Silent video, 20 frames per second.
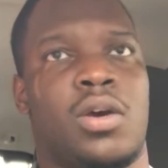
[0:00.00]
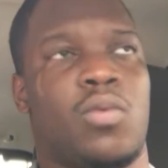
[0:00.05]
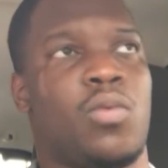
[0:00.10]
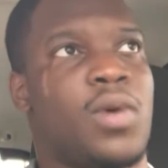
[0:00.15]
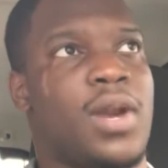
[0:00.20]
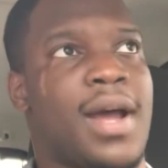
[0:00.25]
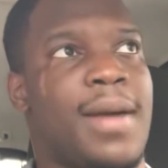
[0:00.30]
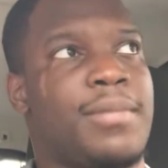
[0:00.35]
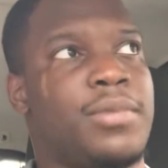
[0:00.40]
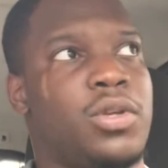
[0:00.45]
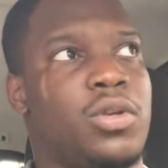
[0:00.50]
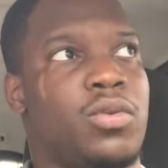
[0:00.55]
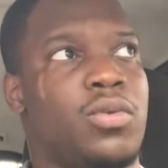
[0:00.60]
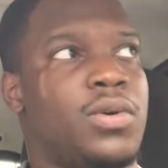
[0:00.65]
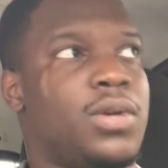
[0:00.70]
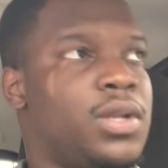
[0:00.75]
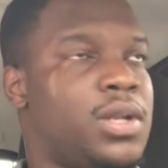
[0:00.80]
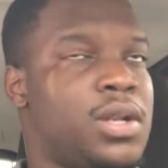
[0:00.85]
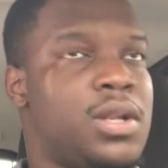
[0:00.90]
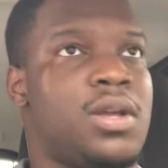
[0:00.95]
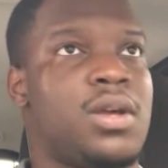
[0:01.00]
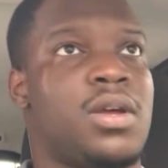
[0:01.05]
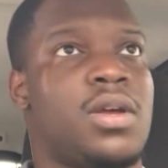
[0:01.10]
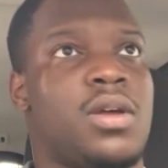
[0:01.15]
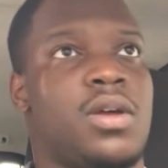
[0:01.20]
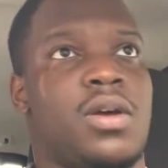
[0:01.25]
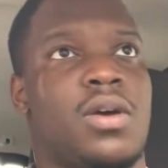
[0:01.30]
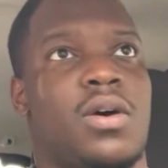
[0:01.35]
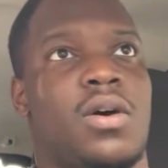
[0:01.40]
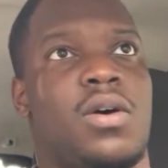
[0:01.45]
what I'm doing
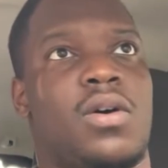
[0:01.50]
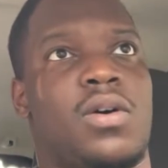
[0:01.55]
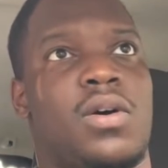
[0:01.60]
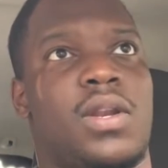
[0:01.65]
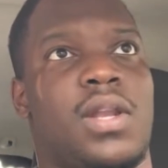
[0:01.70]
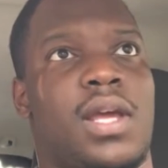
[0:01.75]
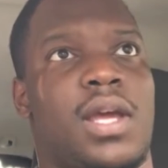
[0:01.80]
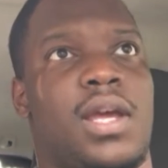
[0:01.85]
on